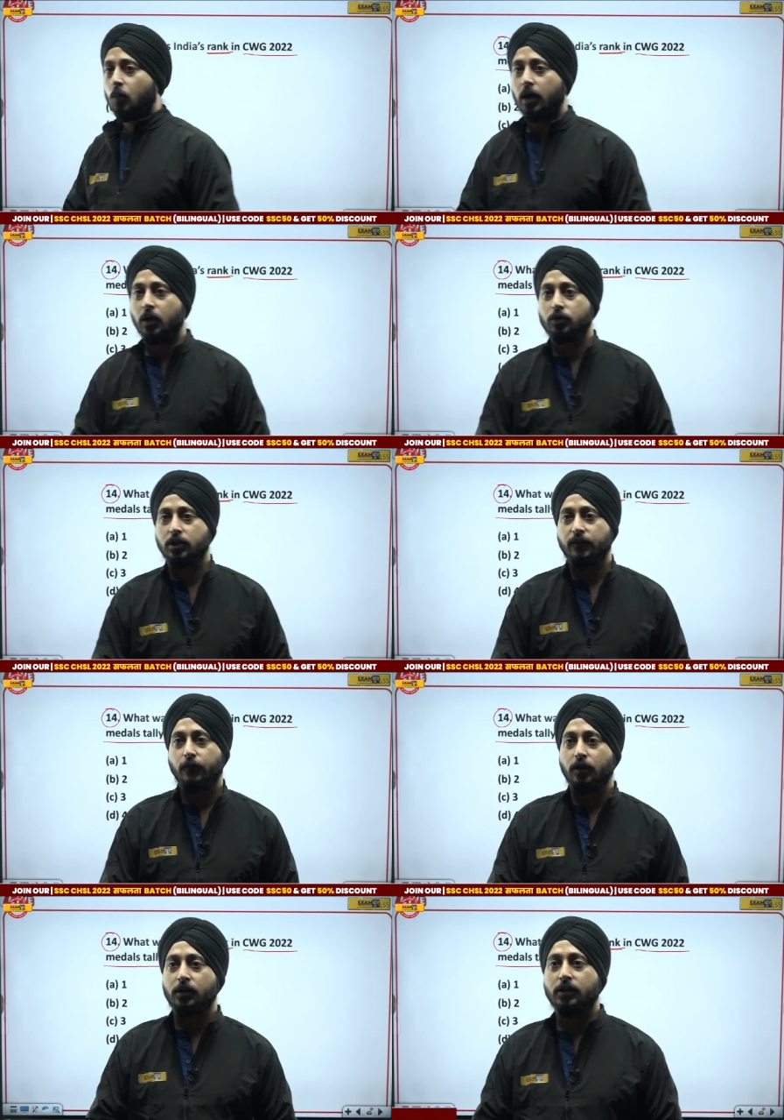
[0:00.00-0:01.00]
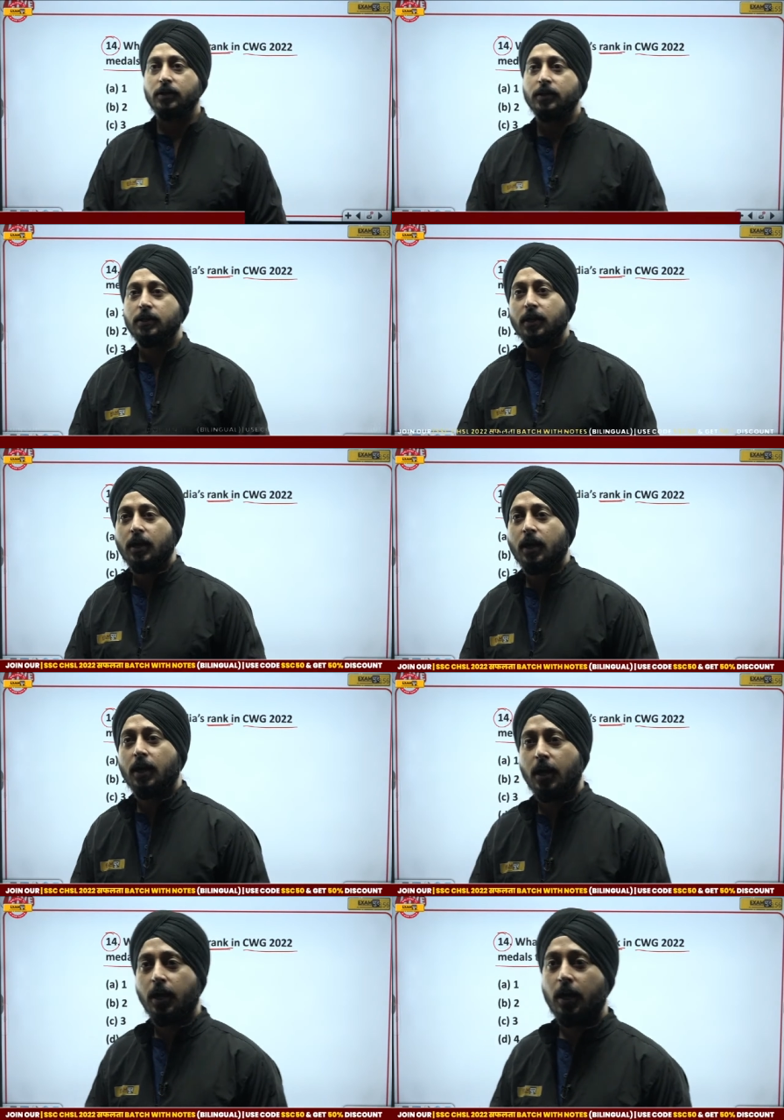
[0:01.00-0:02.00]
1 2 3 4
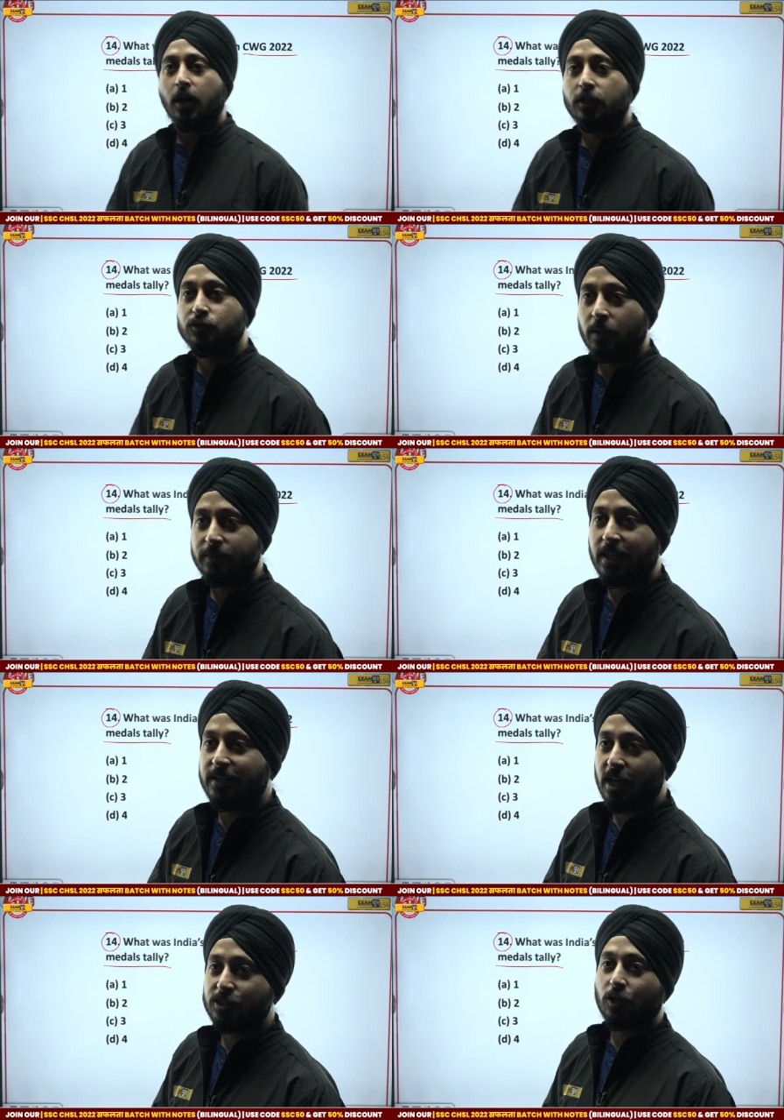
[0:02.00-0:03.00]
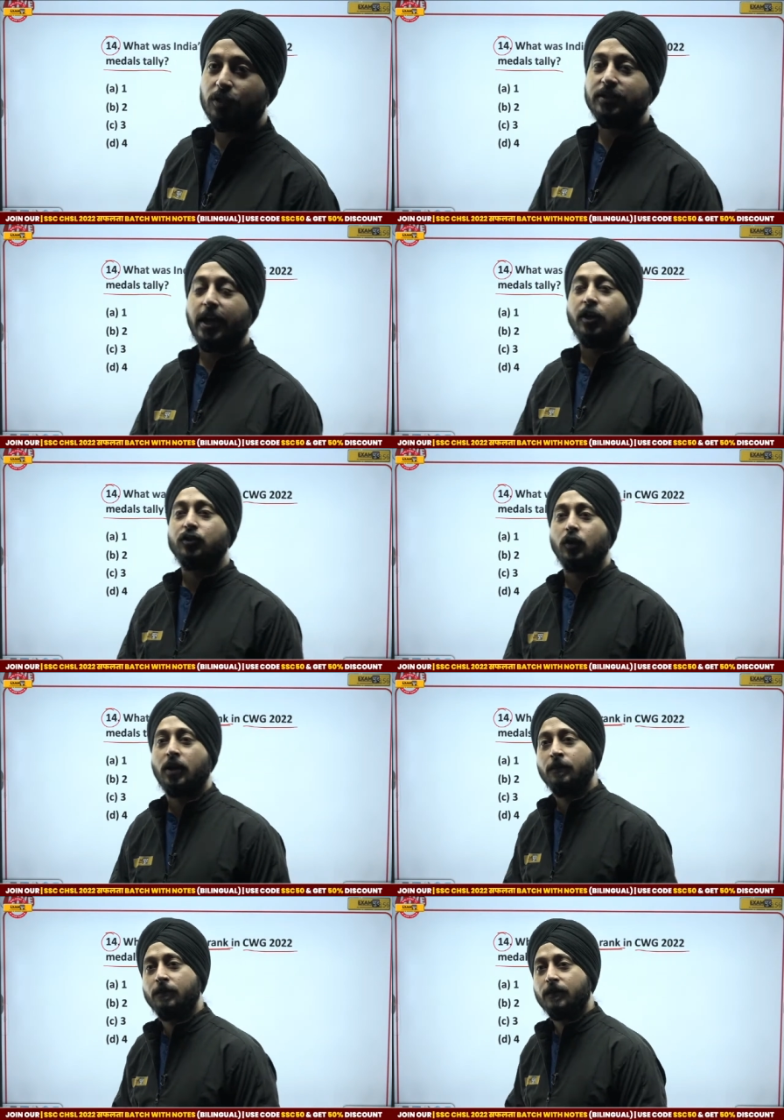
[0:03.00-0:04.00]
uh sonam is like yeah sure thank you
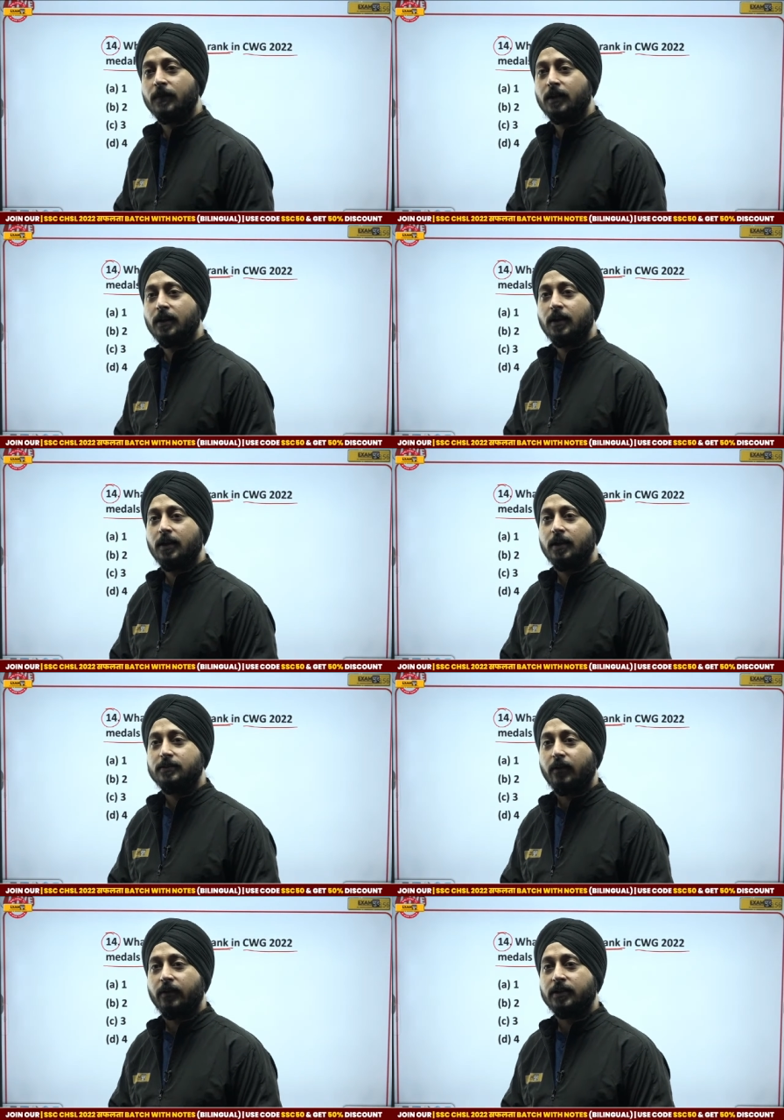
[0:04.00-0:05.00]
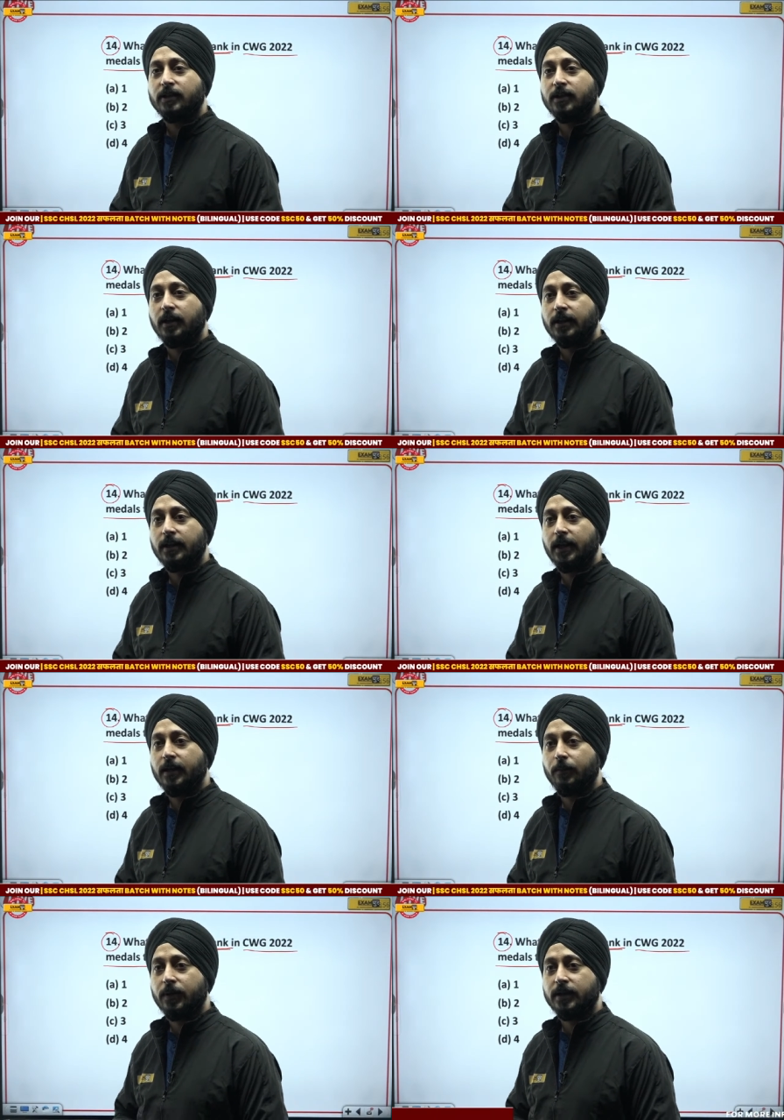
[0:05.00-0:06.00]
sonam Avantari 13a
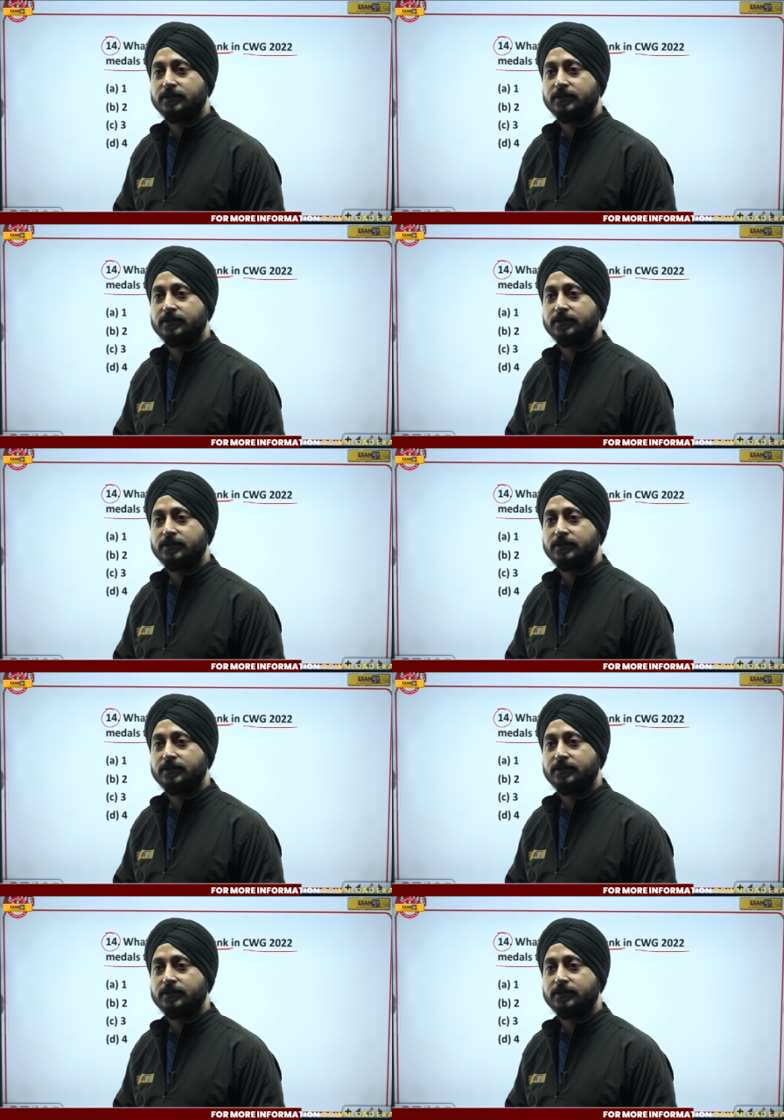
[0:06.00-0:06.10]
priya